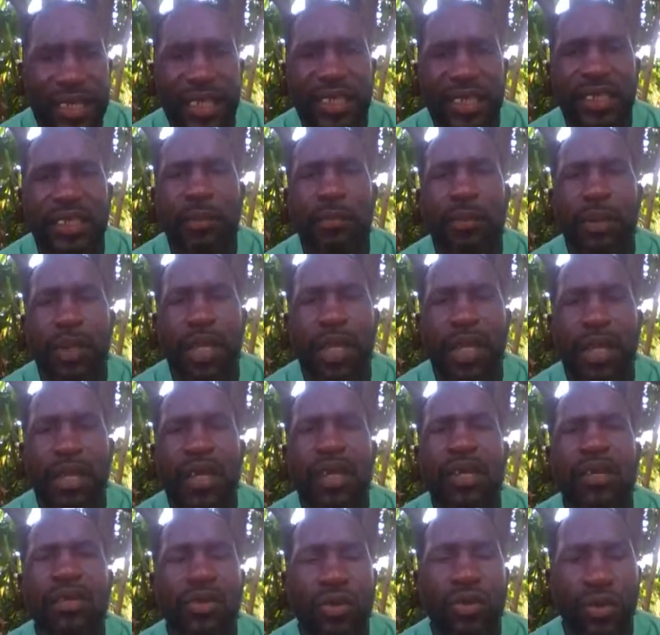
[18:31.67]
discipline
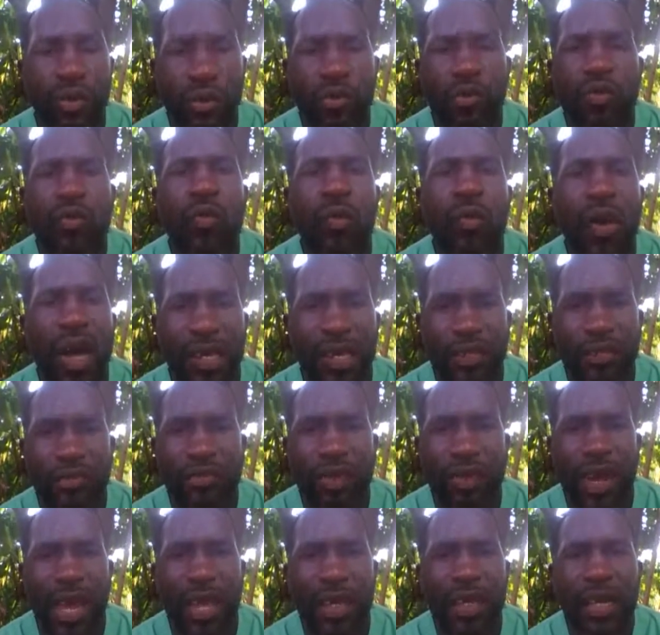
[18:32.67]
to do what is
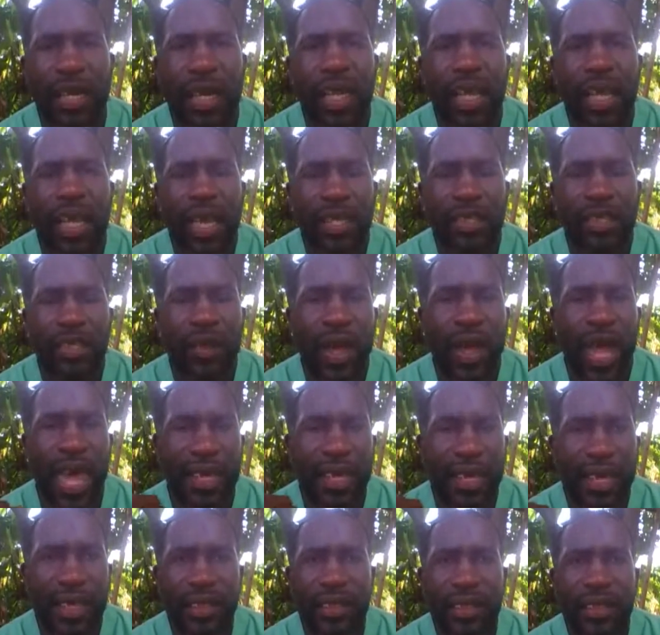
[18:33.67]
right. And so
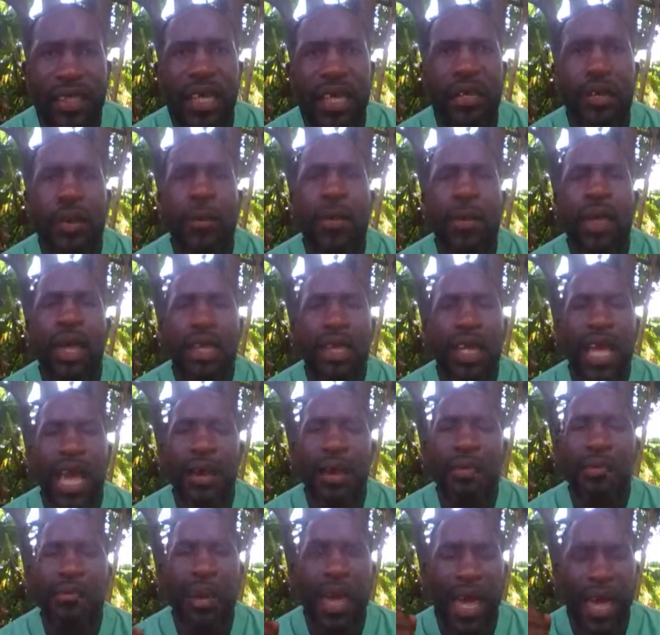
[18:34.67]
I can tell you
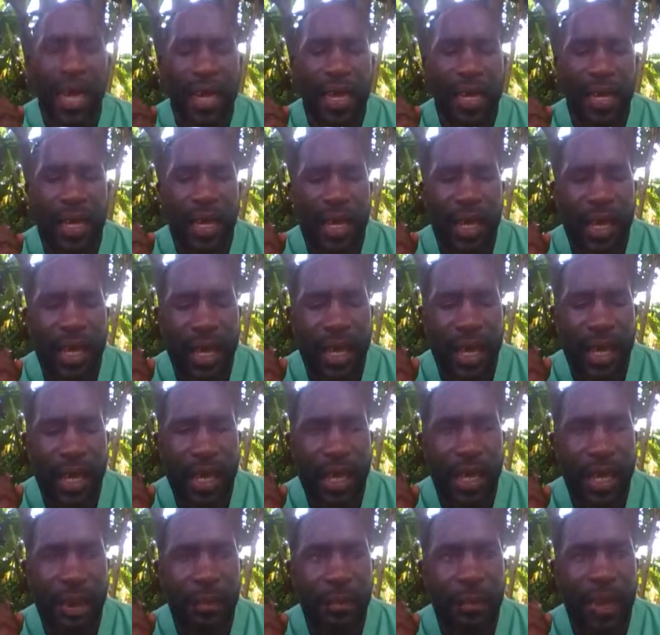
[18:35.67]
that by
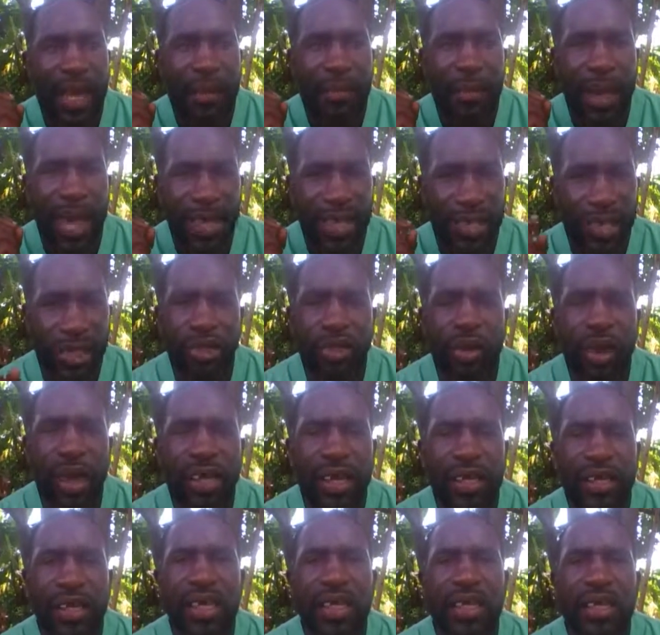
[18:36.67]

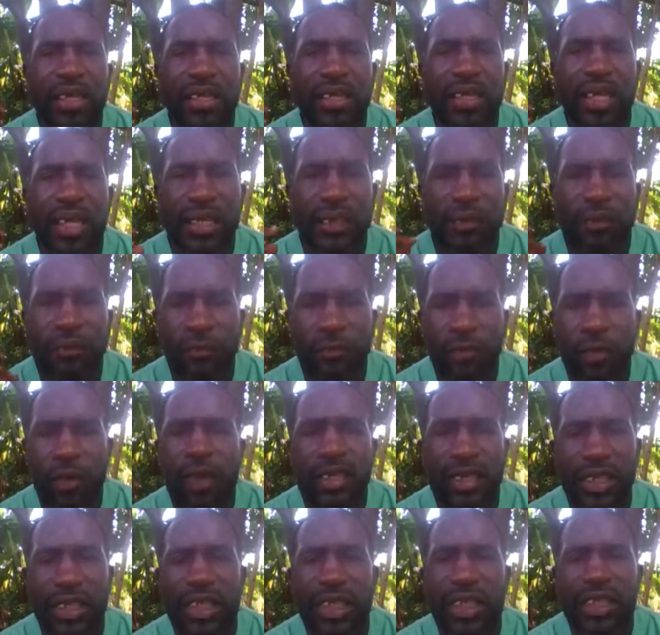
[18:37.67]
joining this
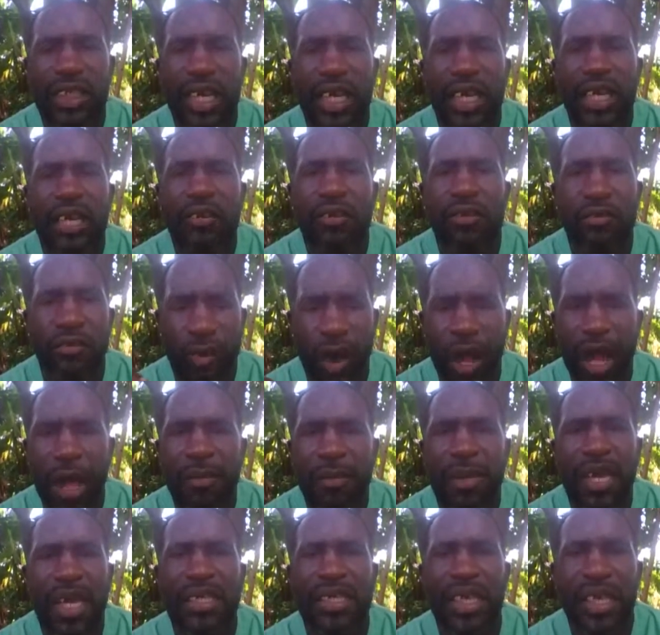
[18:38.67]
14-day Raw
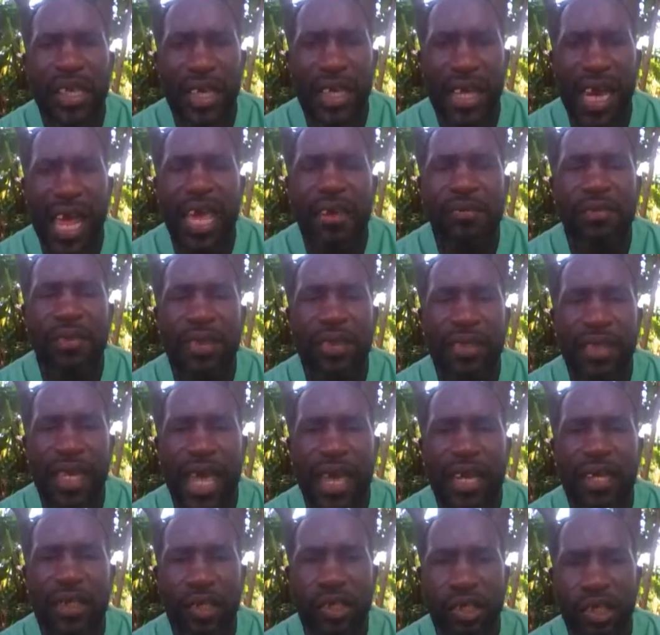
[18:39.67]
Amazing
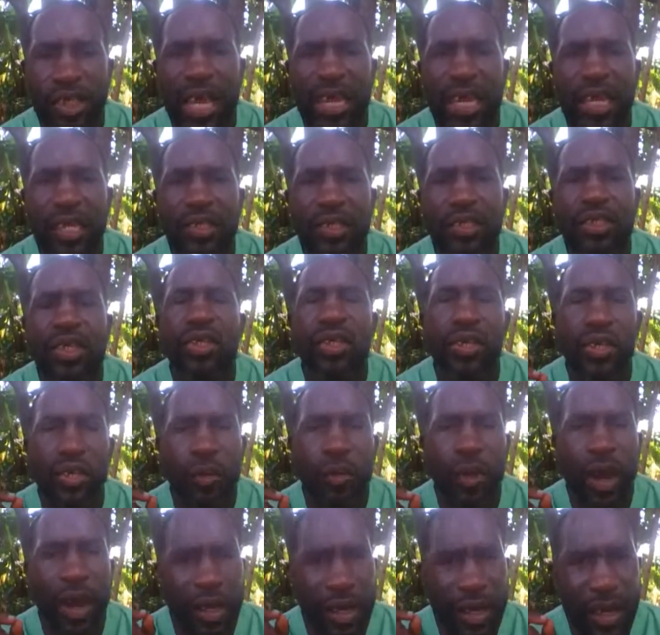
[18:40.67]
Lifestyle Challenge,
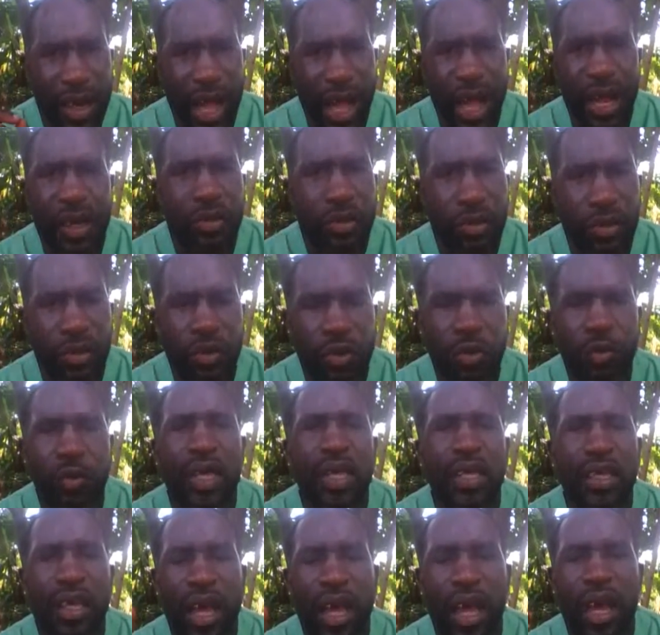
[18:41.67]
you are not
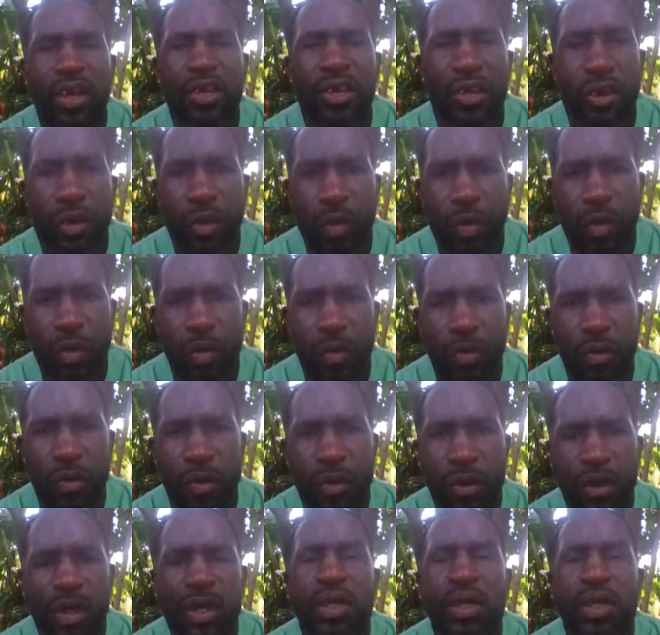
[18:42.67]
doing it on your own.